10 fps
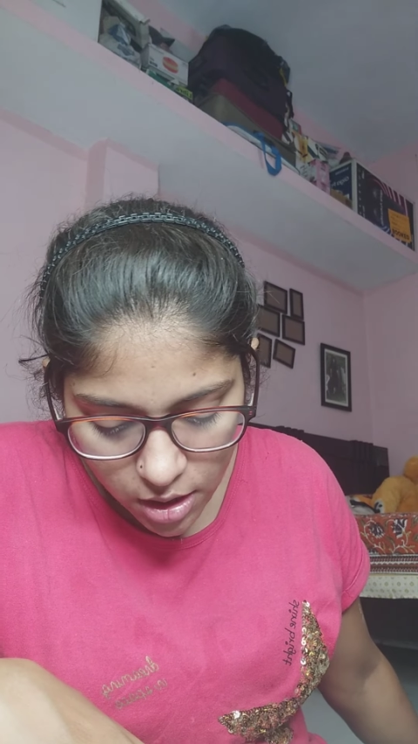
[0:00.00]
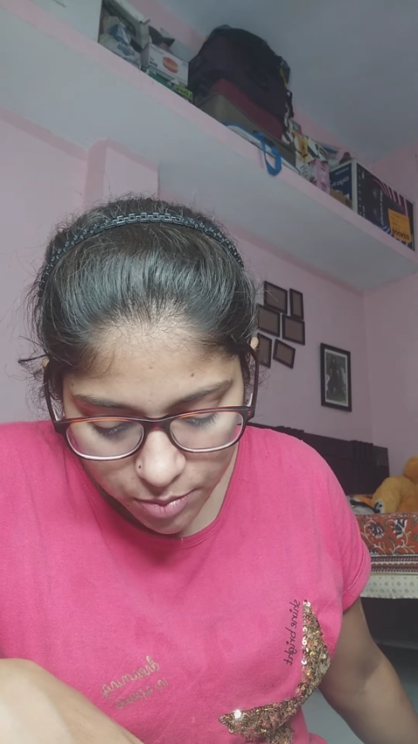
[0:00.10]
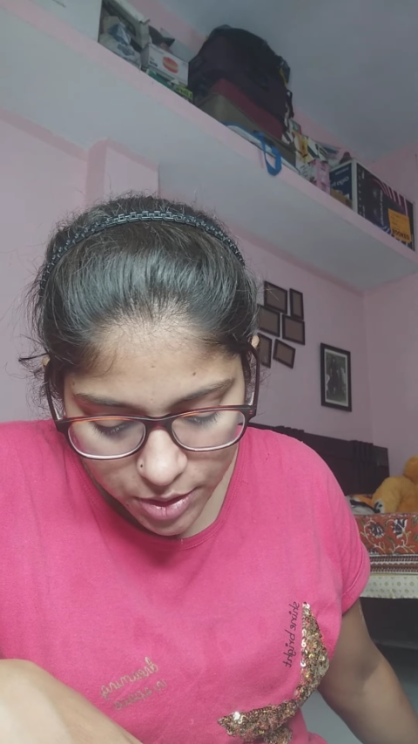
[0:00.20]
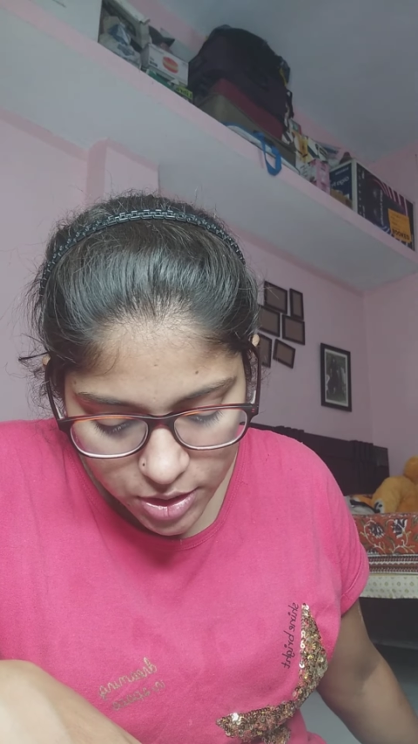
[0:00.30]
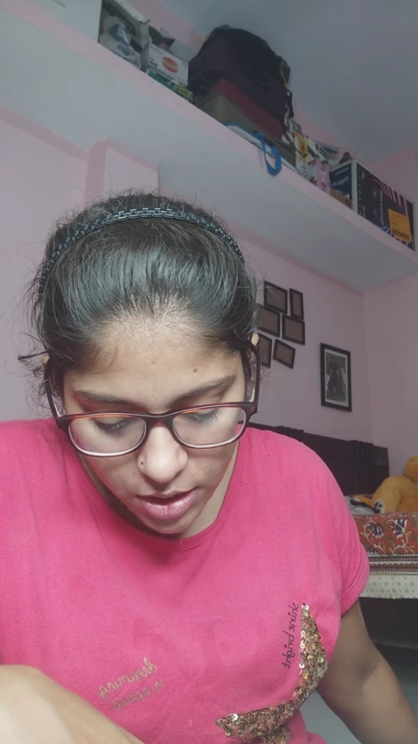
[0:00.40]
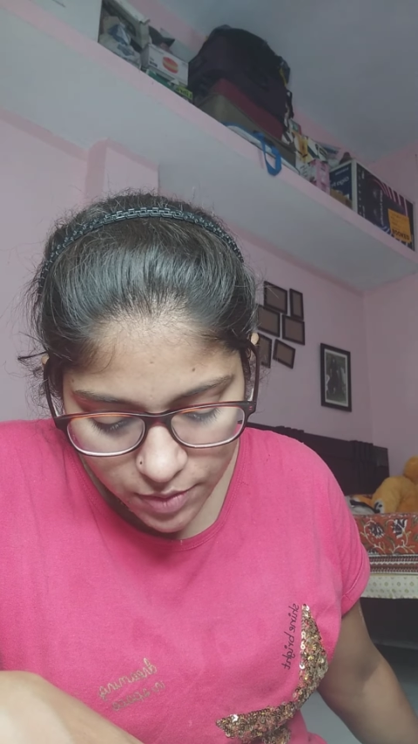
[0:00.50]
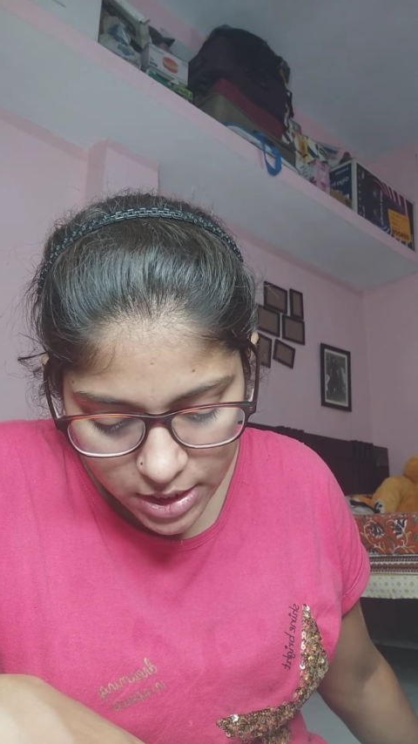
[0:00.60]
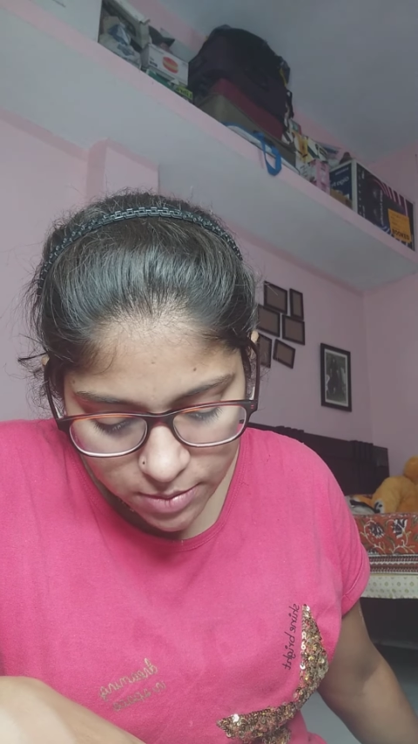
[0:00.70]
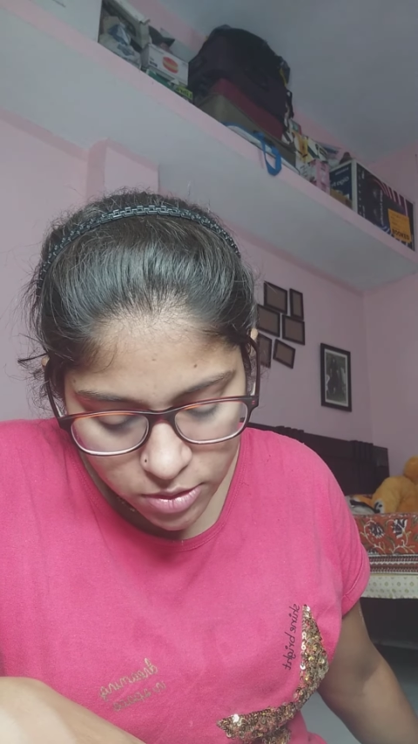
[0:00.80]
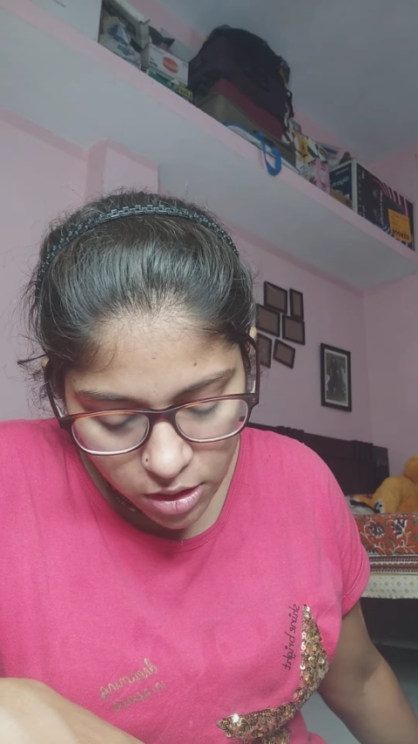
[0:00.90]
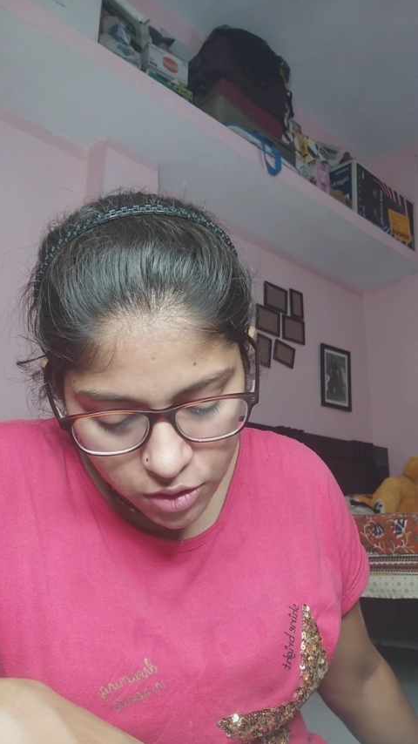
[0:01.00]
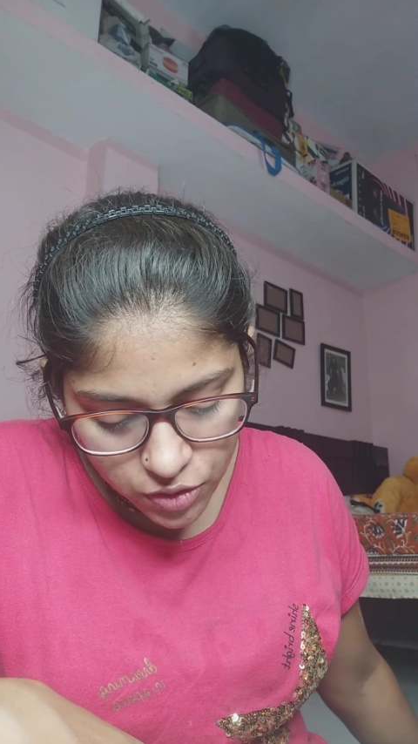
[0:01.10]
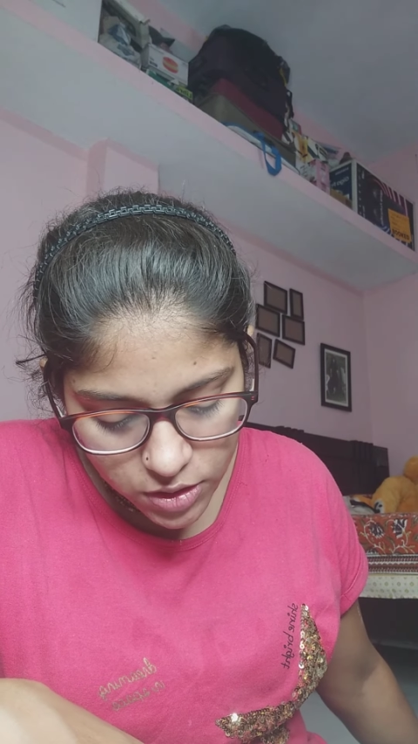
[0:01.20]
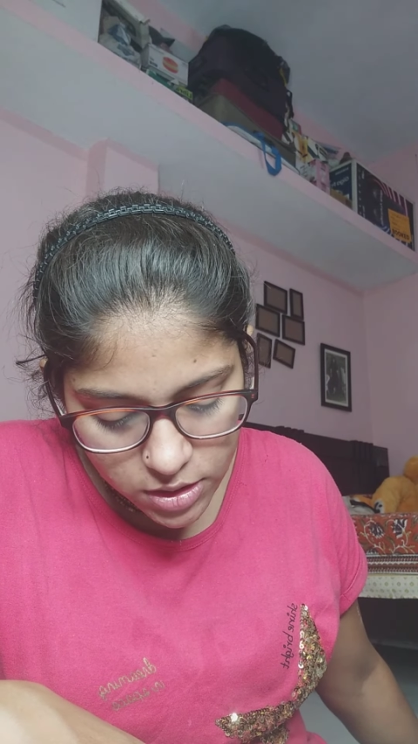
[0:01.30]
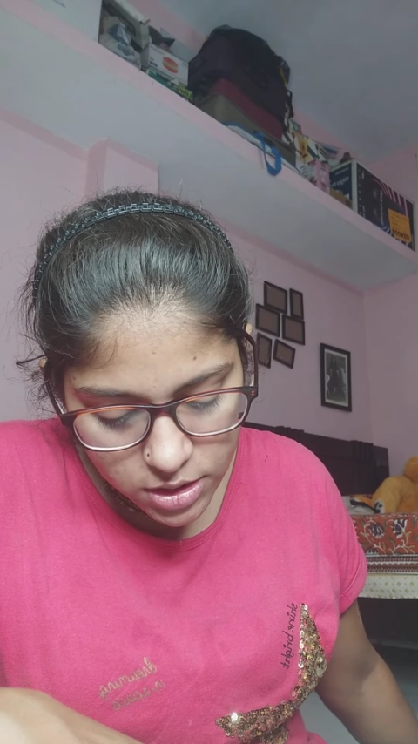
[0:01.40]
preservative
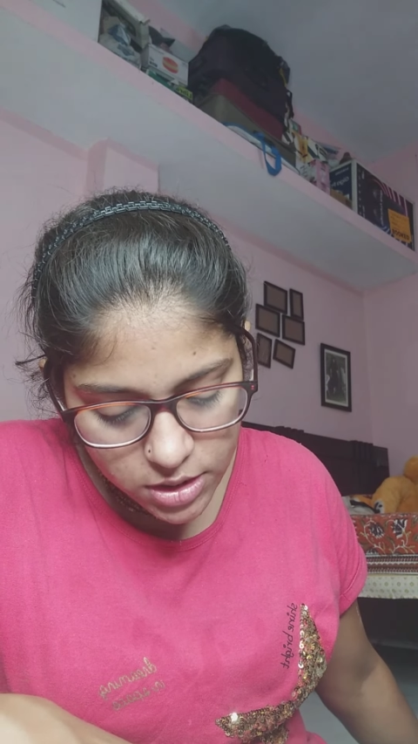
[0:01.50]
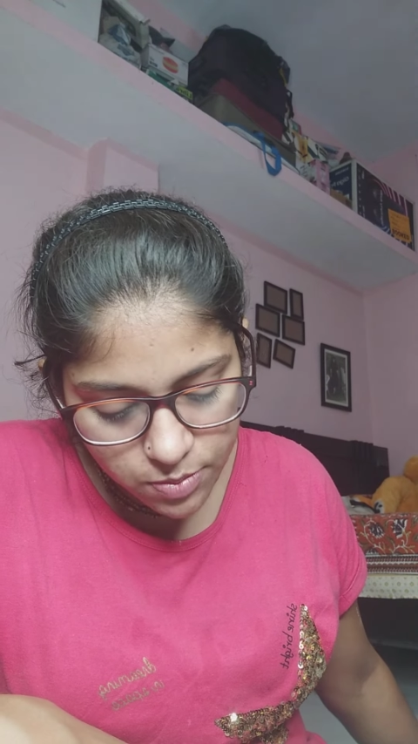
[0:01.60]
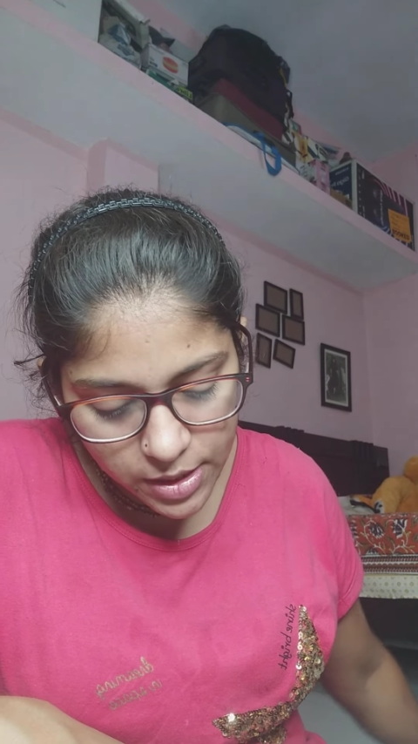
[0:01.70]
solutions.